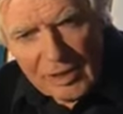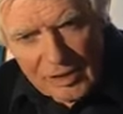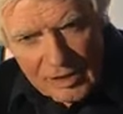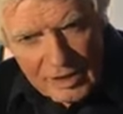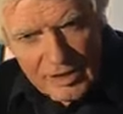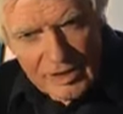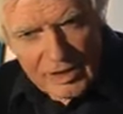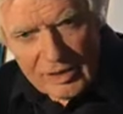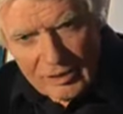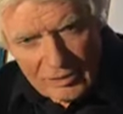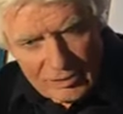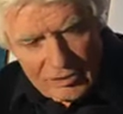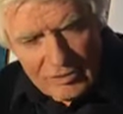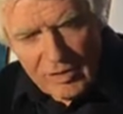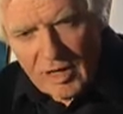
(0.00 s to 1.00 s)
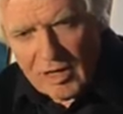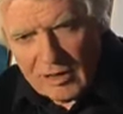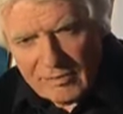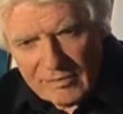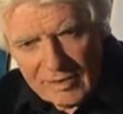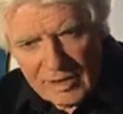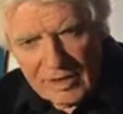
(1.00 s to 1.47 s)
learning your
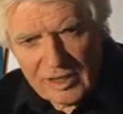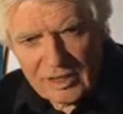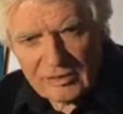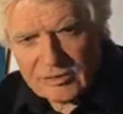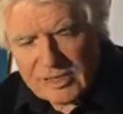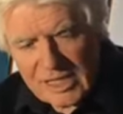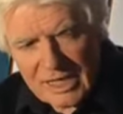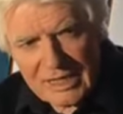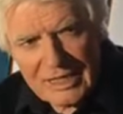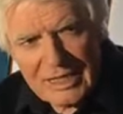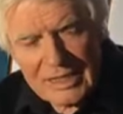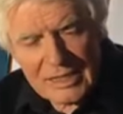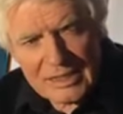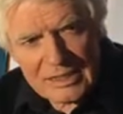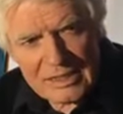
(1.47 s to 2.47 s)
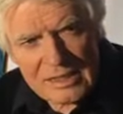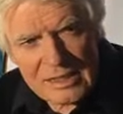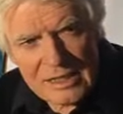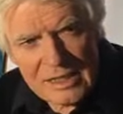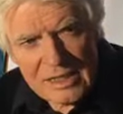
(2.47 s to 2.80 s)
craft, learning your techniques,